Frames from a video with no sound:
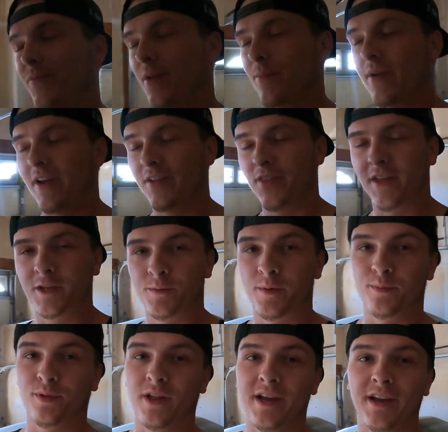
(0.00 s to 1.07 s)
The big thing that's been
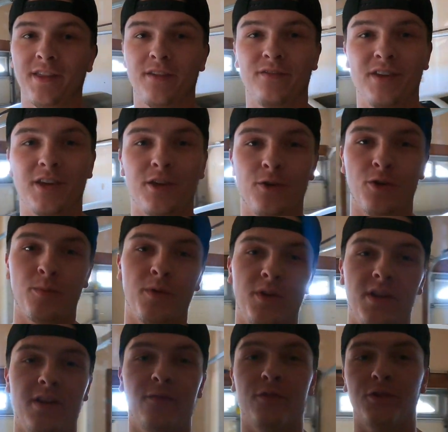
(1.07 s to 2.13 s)
plaguing the VQ
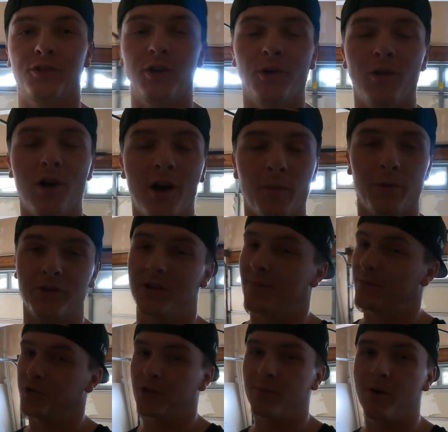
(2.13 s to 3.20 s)
community for so long, which
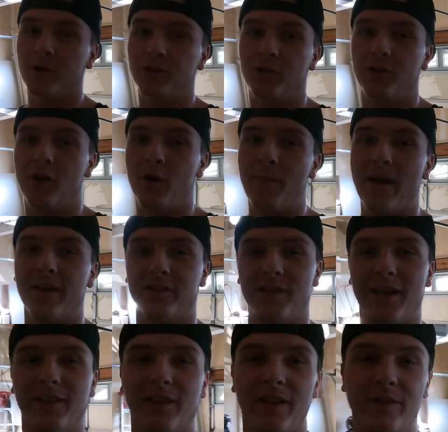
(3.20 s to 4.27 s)
I'm sure most of you know about, is
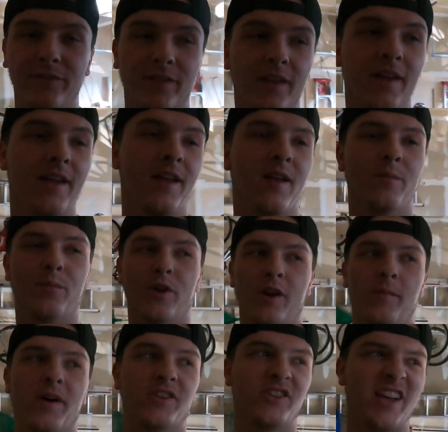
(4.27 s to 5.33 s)
head lift.
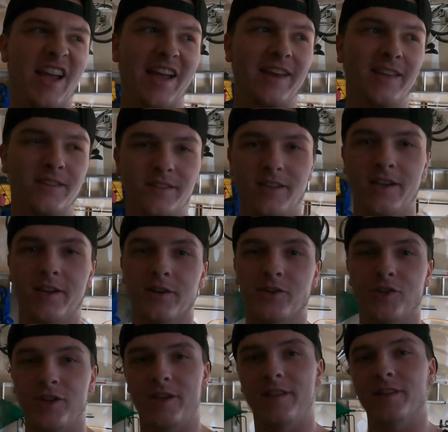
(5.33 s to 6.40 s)
Pretty much any Z or
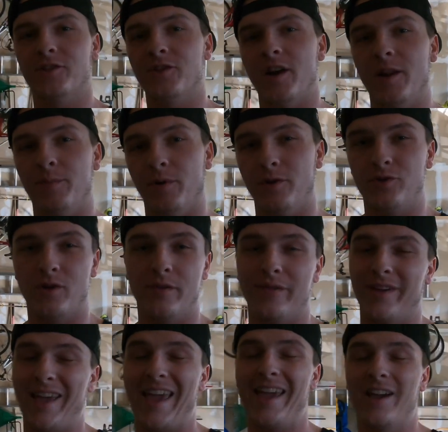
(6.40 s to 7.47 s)
G that's trying to push over
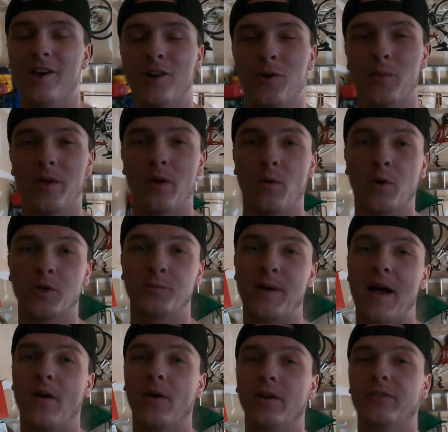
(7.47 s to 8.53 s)
like 800 wheel
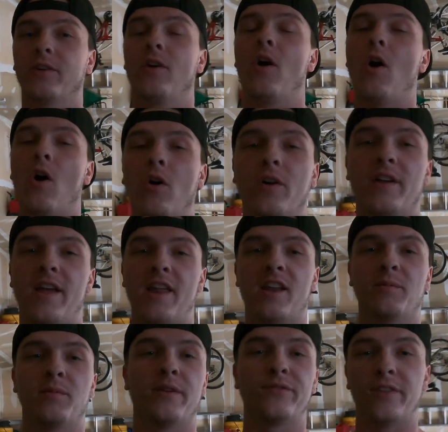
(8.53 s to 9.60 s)
horsepower, they're all gonna end
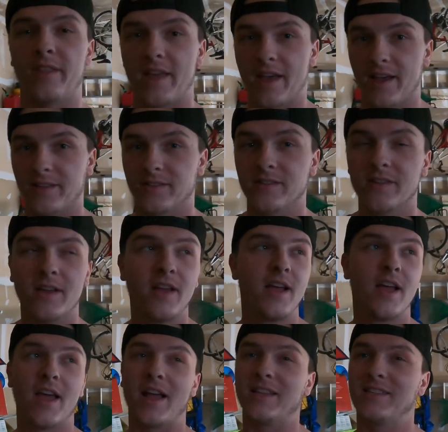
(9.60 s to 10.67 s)
up lifting the heads.
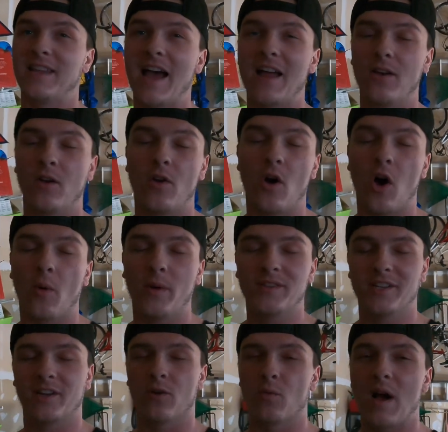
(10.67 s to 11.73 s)
It's not
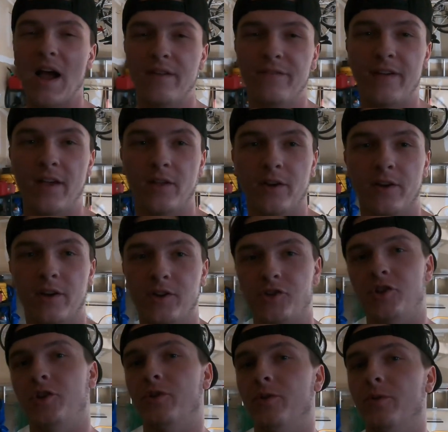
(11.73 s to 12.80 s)
always like a rod failure
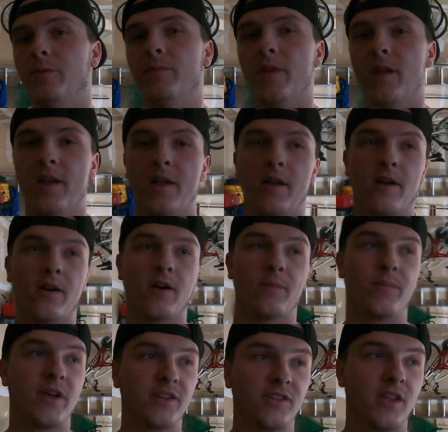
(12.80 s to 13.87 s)
issue or
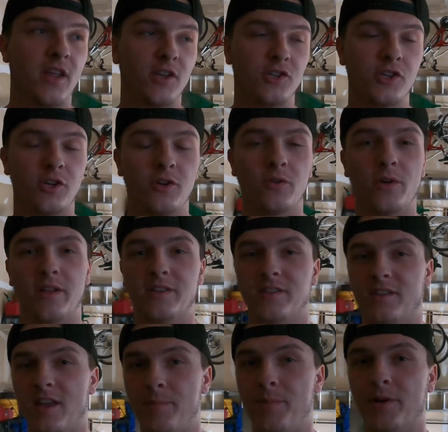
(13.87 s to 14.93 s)
a piston issue. It's
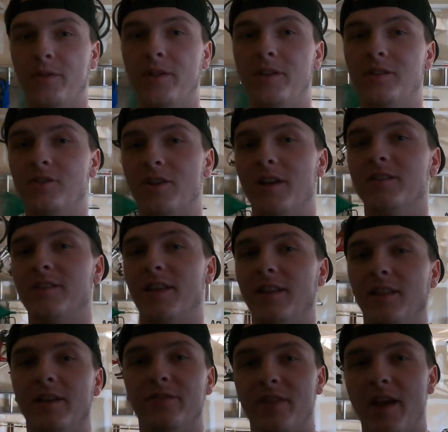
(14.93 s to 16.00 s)
typically just they
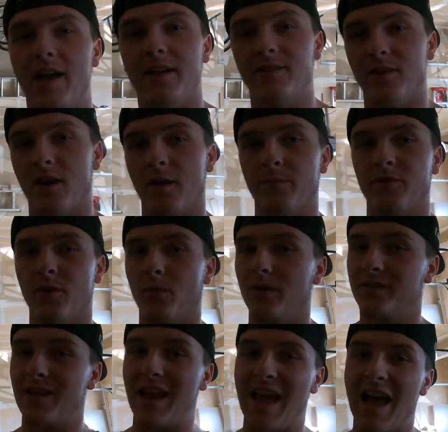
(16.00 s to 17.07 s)
lift the heads on them. So
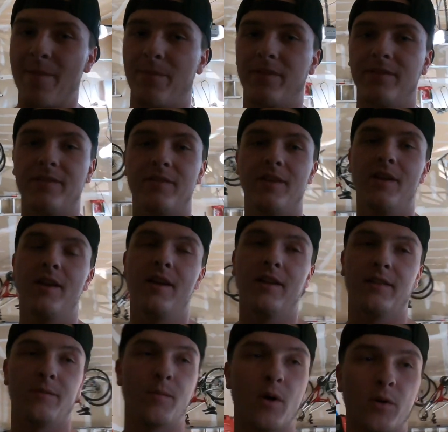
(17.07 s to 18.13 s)
once that happens,
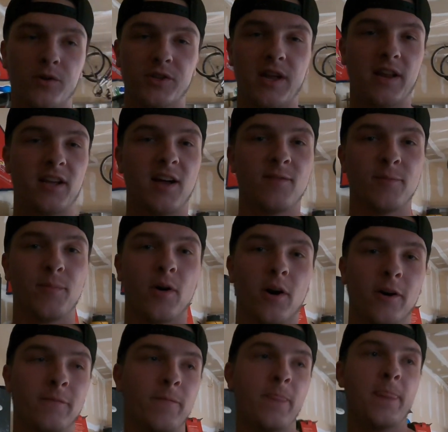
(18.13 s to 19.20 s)
the motor's gotta come
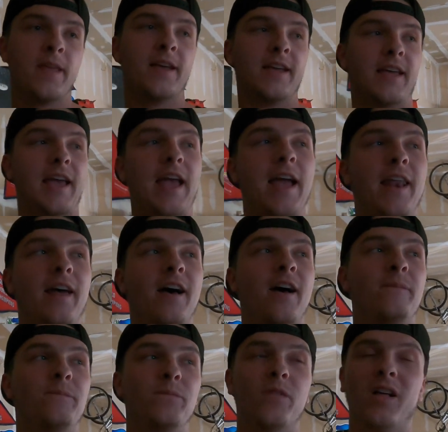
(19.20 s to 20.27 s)
apart. And
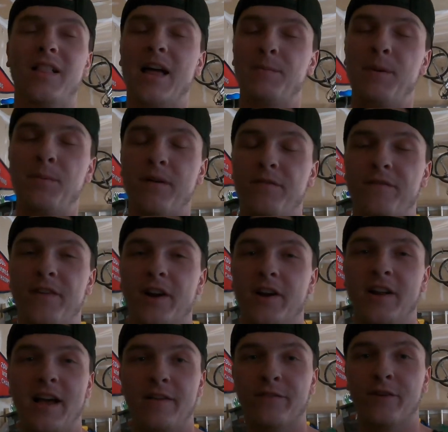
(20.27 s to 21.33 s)
a lot of people haven't
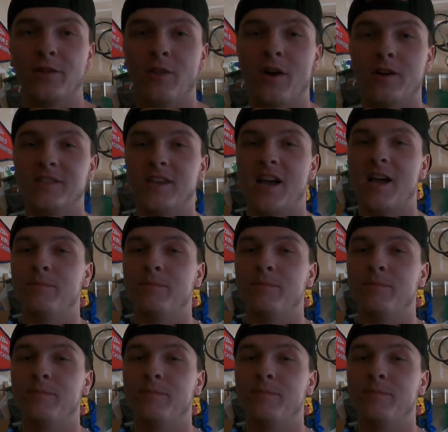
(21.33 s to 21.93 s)
figured it out for a long time.